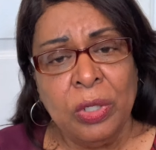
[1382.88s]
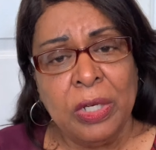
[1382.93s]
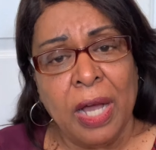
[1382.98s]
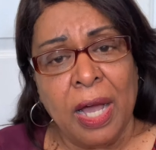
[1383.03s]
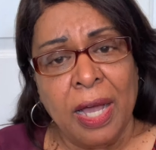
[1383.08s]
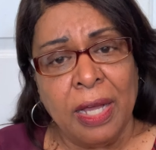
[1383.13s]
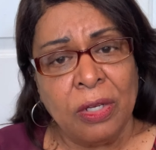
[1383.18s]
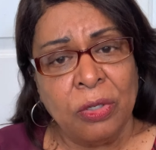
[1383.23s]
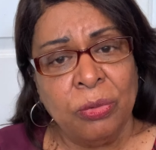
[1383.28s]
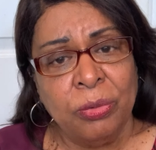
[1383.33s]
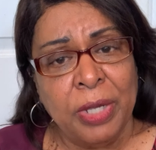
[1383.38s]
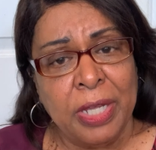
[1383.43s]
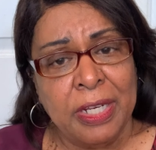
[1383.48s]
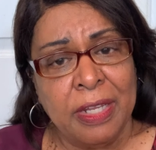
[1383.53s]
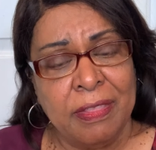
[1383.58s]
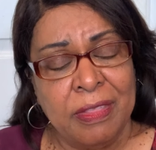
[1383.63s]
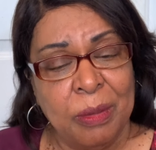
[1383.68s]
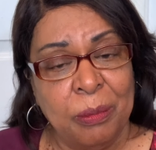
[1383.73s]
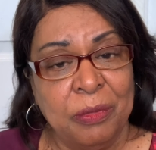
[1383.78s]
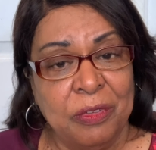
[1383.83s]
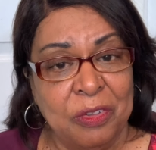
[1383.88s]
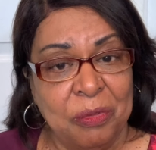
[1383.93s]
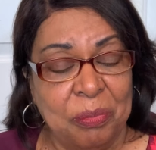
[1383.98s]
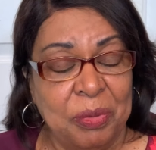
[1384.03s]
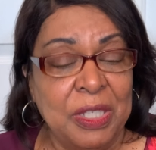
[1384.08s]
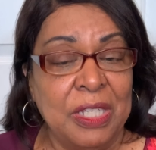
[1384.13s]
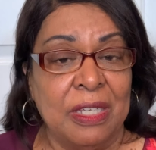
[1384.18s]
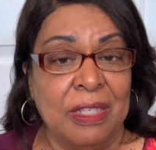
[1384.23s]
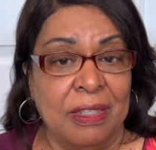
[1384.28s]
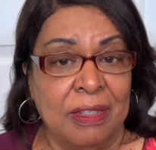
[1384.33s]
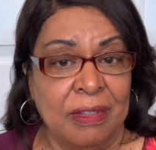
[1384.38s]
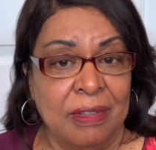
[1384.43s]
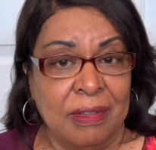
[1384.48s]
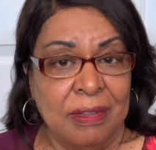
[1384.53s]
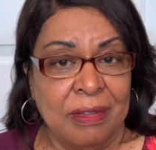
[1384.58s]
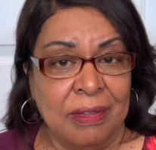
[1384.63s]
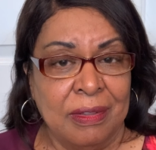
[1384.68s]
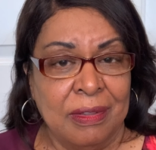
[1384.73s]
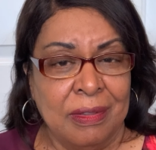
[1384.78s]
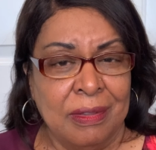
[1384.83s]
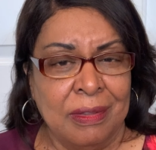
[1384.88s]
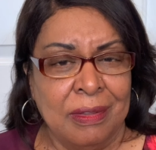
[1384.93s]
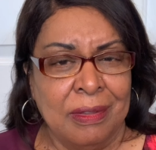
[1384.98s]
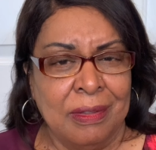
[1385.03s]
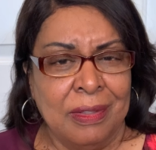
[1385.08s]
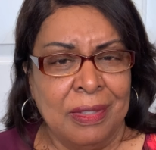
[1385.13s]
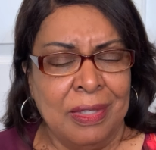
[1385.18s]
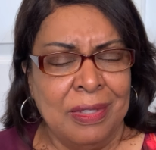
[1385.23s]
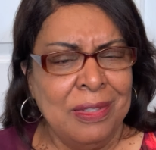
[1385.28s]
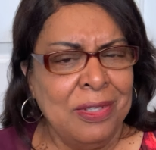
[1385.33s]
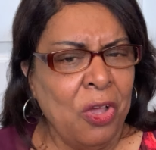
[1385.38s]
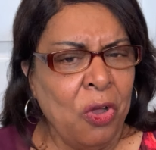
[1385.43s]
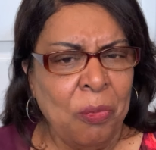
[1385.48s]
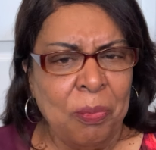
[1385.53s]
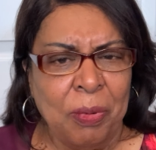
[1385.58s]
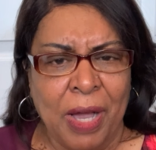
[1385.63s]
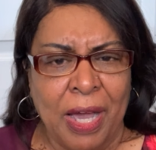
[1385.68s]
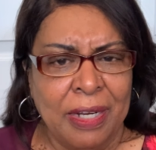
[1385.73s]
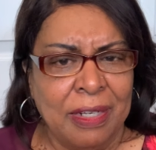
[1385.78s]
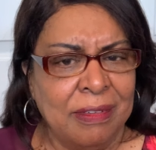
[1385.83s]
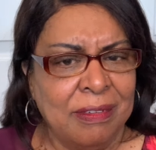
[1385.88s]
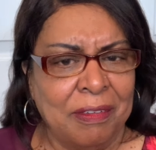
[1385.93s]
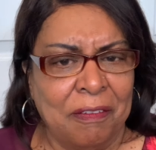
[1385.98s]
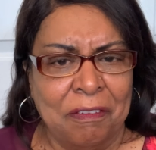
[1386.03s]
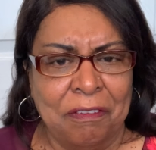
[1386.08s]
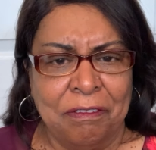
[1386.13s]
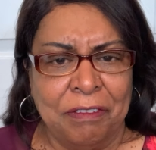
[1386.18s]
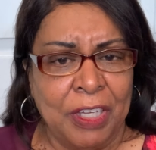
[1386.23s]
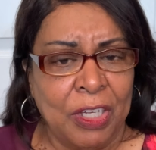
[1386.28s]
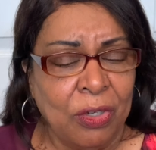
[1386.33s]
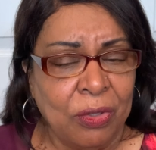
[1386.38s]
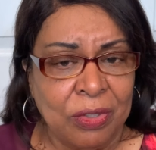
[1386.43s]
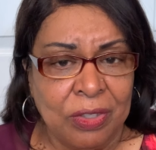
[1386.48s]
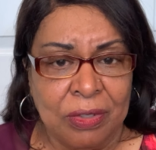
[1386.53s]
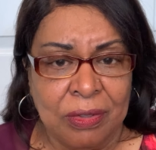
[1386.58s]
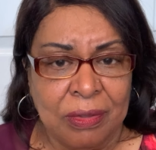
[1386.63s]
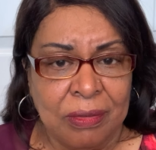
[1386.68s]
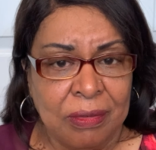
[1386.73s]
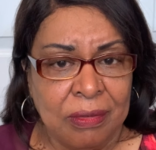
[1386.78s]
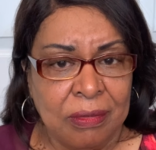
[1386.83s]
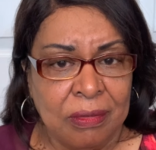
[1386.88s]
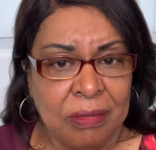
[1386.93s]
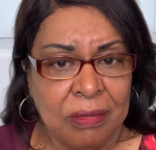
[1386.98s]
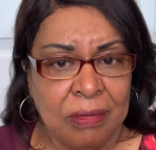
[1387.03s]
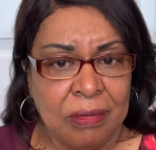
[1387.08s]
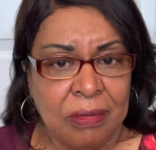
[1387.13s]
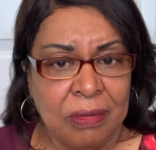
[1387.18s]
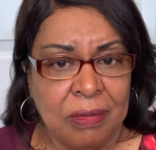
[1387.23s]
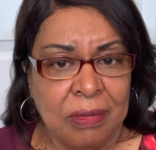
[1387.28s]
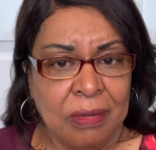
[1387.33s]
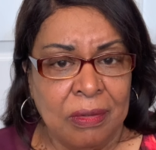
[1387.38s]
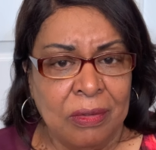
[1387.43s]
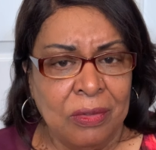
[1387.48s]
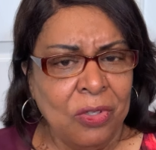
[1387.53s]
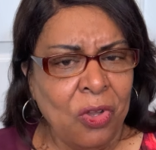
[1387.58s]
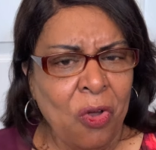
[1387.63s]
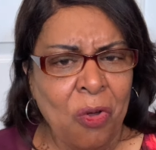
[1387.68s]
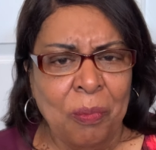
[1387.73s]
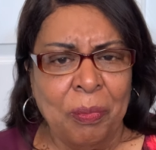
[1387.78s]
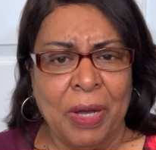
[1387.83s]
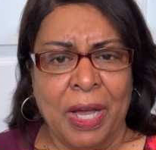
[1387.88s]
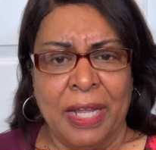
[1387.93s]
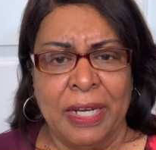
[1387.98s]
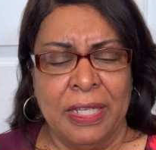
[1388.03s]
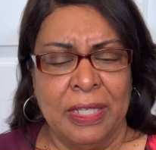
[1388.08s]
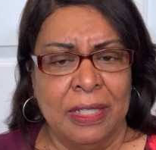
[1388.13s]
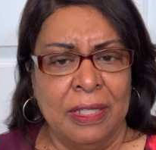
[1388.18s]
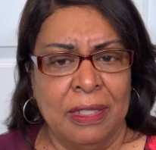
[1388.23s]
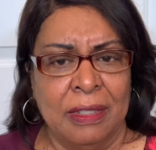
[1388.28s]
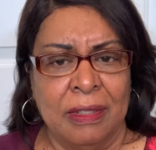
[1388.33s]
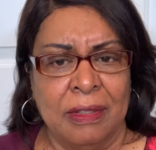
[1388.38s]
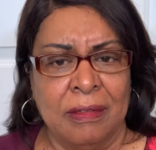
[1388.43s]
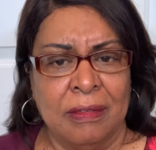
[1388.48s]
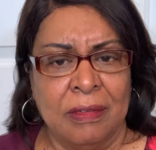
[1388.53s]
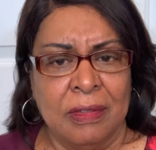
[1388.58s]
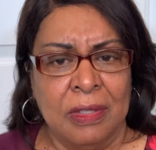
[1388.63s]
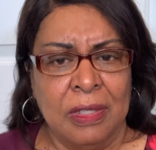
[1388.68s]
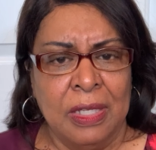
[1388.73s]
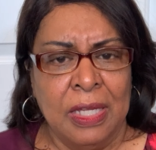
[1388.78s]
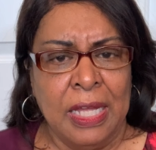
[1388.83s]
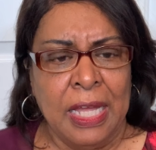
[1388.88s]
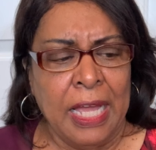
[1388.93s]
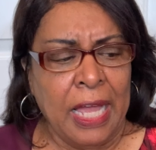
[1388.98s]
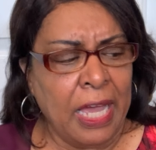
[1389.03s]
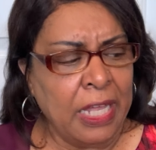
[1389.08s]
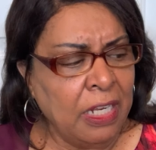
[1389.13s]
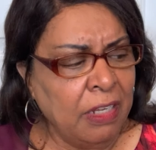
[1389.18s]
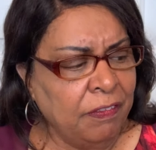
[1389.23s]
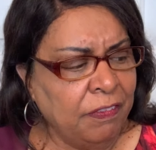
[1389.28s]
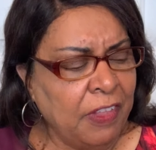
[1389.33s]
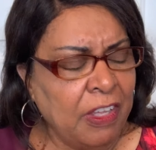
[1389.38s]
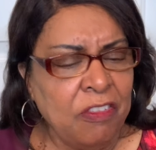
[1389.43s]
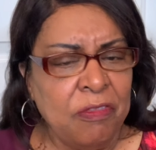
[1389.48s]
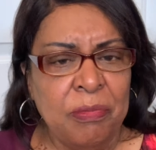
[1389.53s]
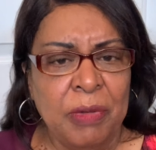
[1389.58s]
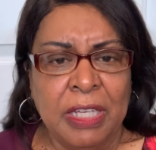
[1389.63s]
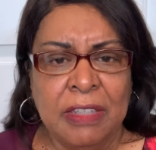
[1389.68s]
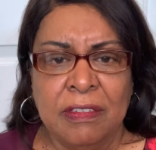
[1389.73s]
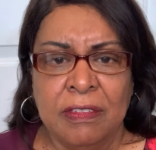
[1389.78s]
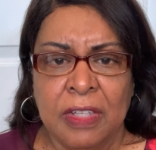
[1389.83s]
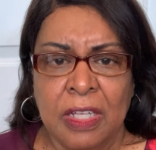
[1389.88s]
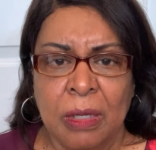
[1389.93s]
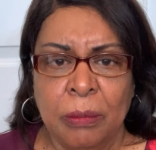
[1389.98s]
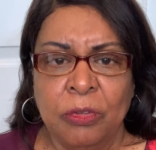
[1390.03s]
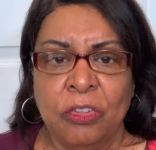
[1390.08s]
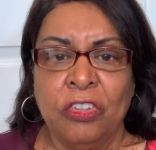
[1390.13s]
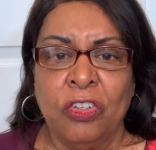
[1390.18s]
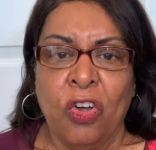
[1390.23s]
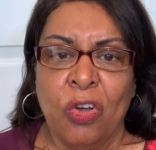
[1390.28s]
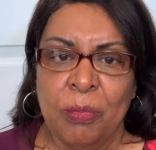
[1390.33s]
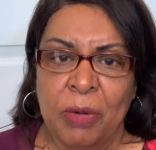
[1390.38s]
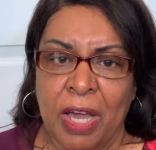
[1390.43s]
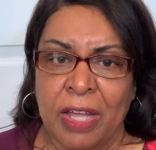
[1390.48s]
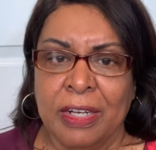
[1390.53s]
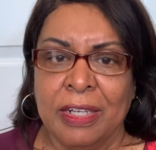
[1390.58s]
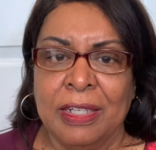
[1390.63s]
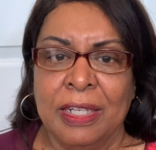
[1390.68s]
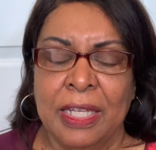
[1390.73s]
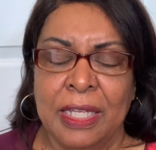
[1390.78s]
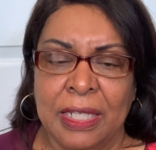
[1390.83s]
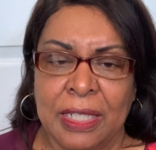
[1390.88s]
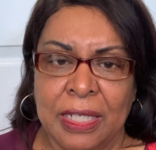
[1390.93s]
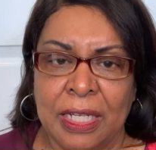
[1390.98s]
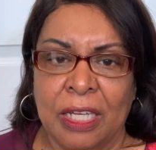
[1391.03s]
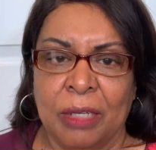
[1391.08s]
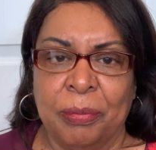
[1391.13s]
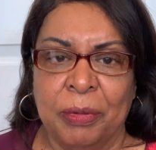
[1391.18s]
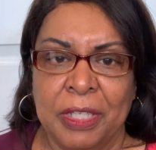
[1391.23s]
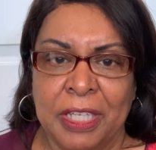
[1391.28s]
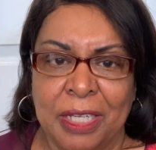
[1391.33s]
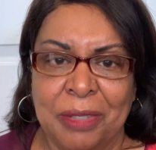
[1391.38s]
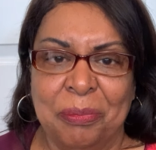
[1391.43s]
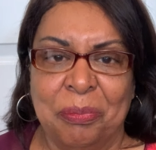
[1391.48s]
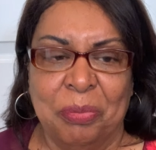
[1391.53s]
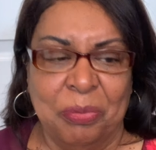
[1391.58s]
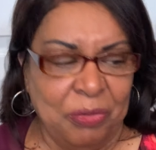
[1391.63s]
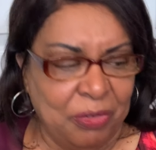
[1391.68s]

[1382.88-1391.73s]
God created them to be. Nobody's a failure. Nobody is. And if they've messed up, show them how to clean it up and get